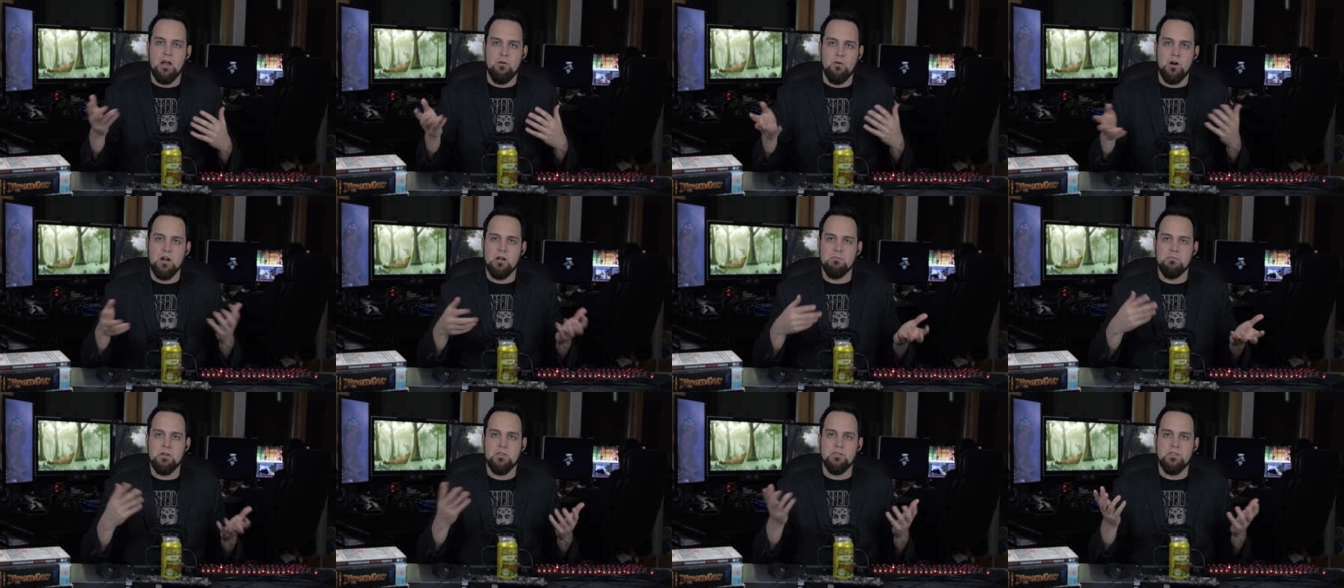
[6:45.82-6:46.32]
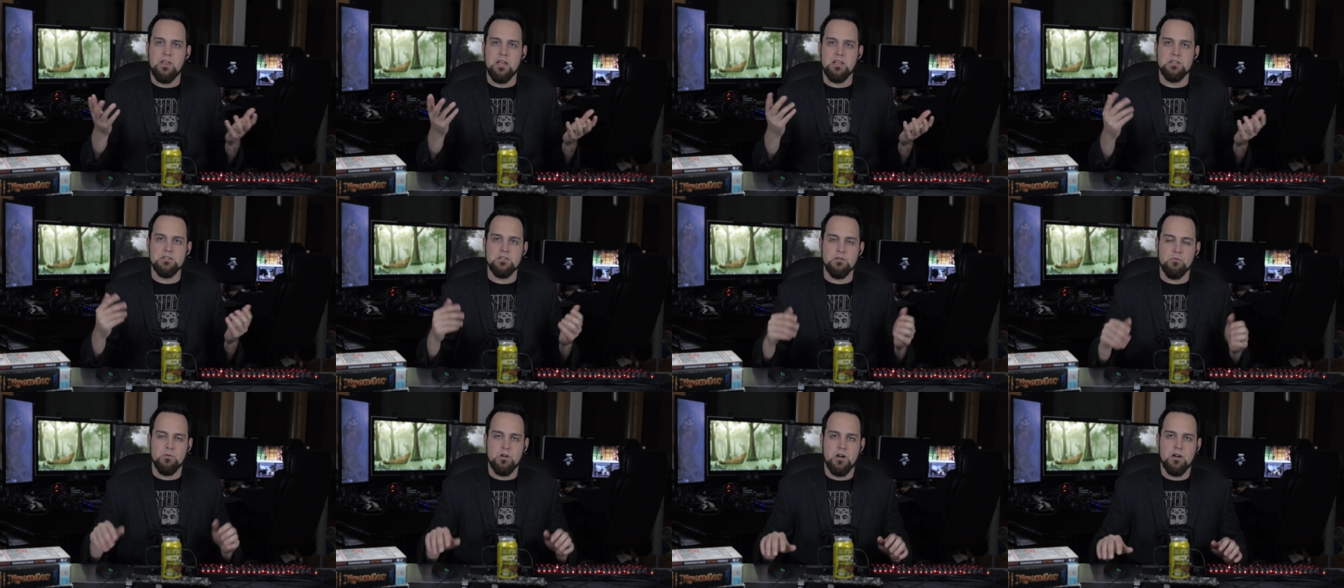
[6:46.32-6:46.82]
and recommend
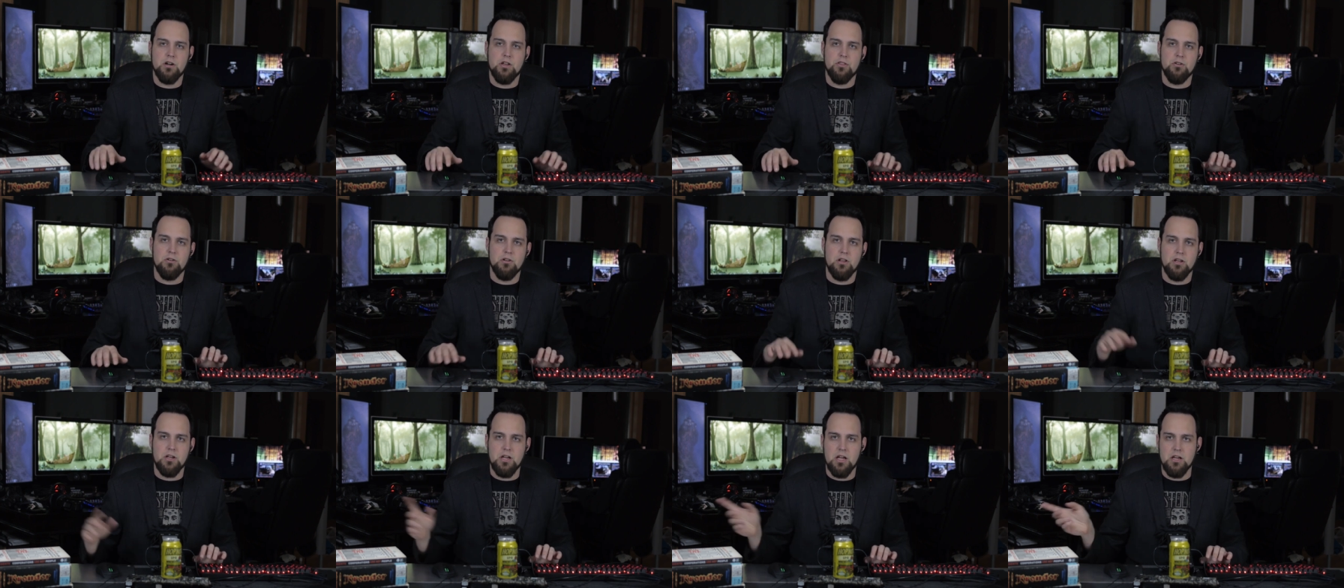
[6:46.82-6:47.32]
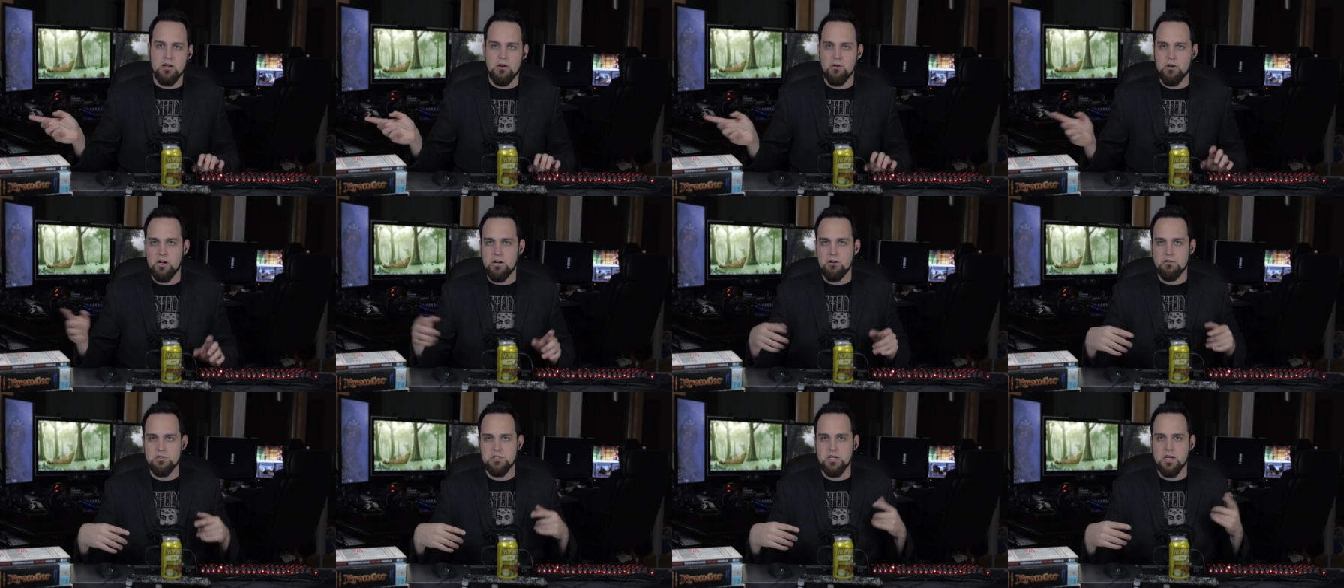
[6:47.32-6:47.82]
things to one another, like, hey,
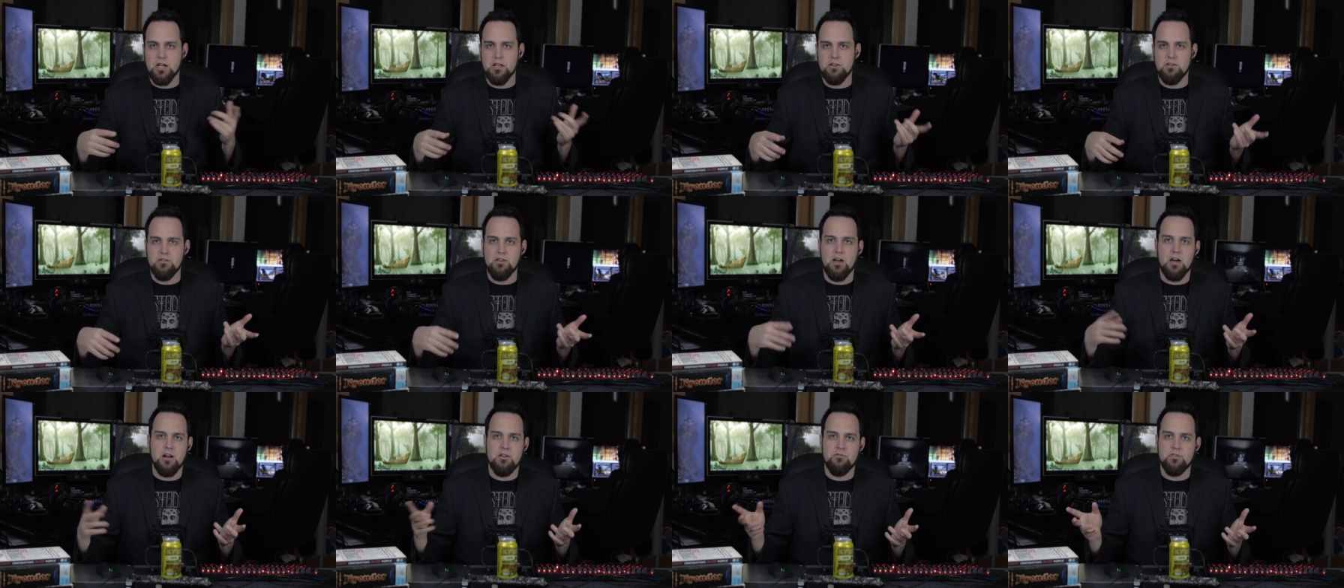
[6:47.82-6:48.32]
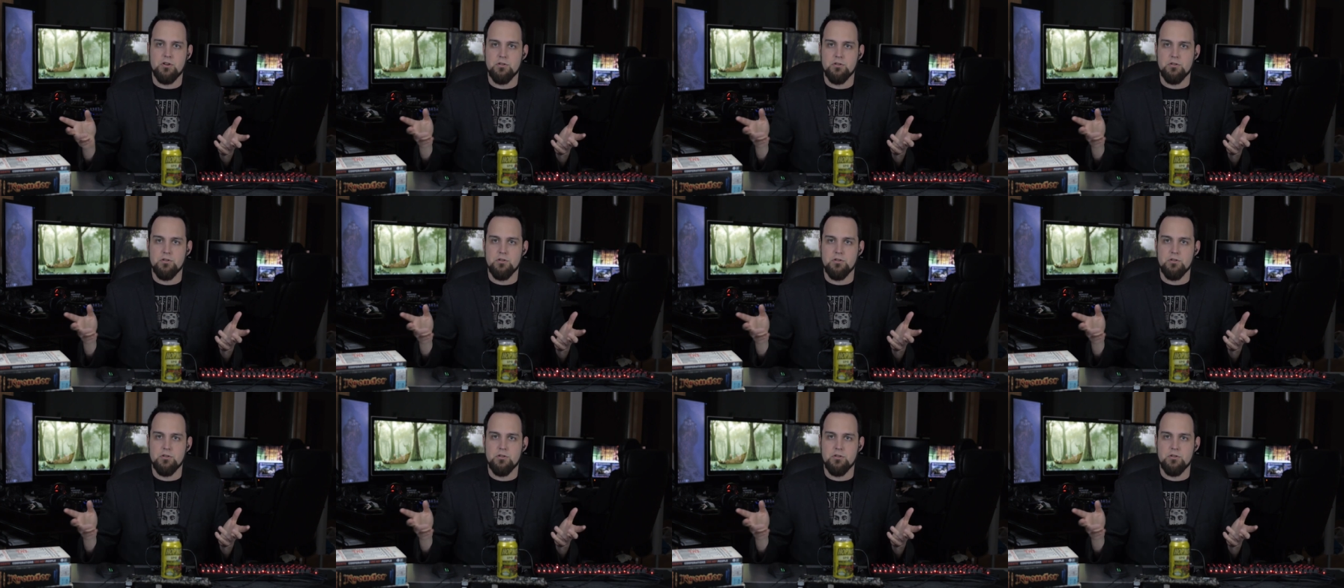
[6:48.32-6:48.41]
go here and check this out.